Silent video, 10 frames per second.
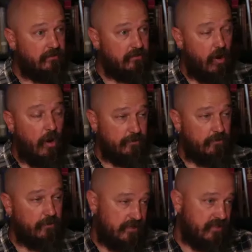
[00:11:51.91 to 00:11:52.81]
or some
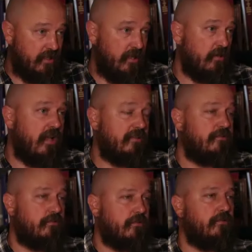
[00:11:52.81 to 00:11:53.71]
obstacles we study in our class
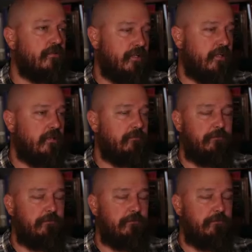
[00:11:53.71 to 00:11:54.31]
to critical thinking.